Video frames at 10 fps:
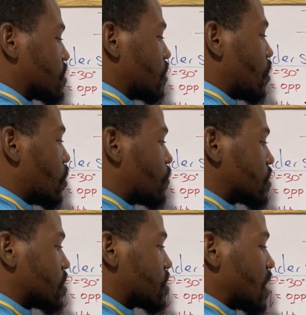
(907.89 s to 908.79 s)
So the
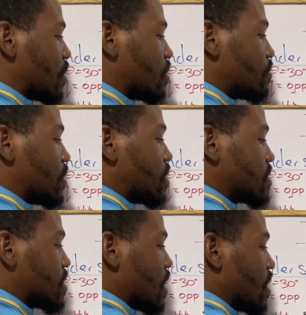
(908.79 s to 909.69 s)
opposite side would have been the
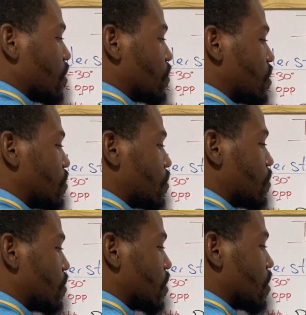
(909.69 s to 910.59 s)
side that we
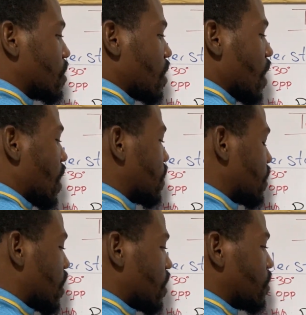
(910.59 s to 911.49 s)
know, and
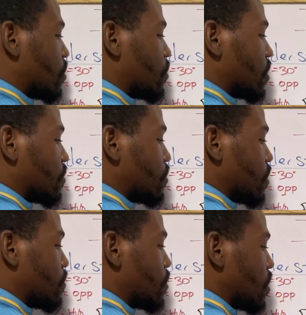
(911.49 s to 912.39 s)
the unknown would have
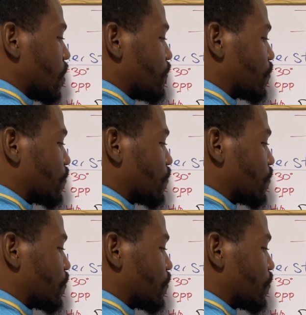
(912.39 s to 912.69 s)
been P.